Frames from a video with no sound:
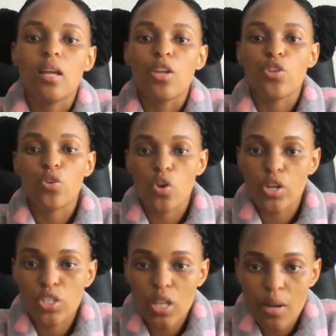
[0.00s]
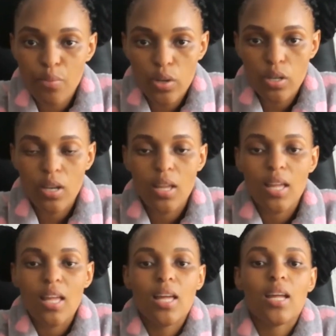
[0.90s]
you got a sunburn,
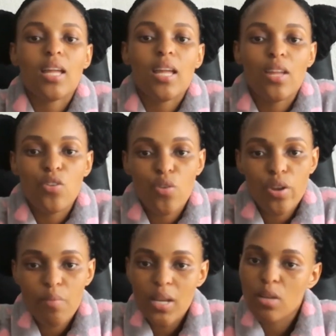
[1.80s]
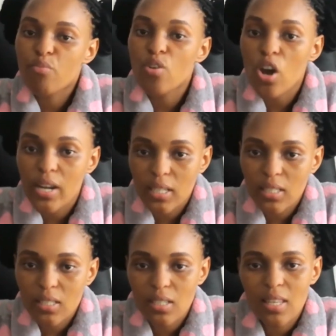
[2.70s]
can you recommend a
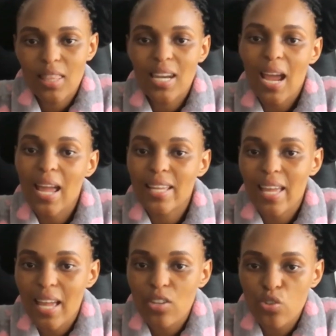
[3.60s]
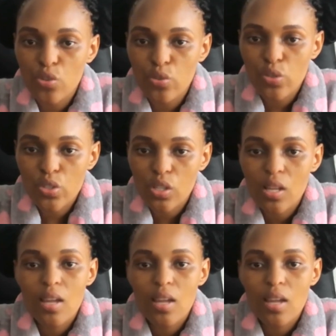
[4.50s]
product that I can use?